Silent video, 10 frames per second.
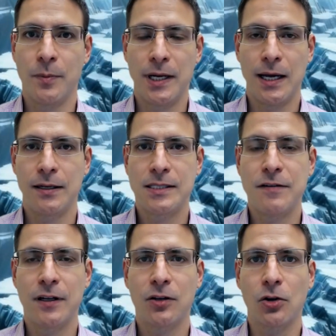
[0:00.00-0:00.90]
They had this
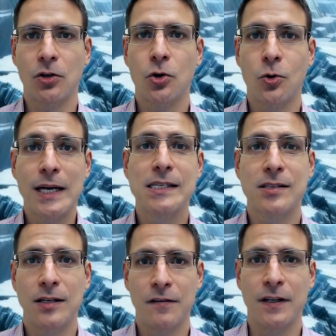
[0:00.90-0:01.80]
event called Crisis on
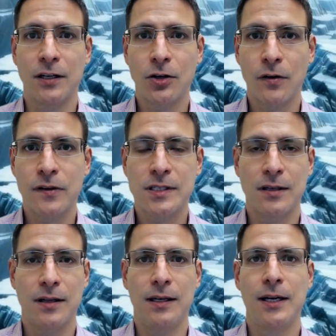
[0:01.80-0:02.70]
Infinite Earths, and
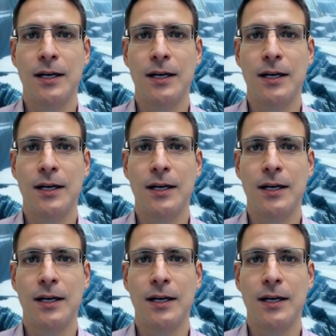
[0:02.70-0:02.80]
they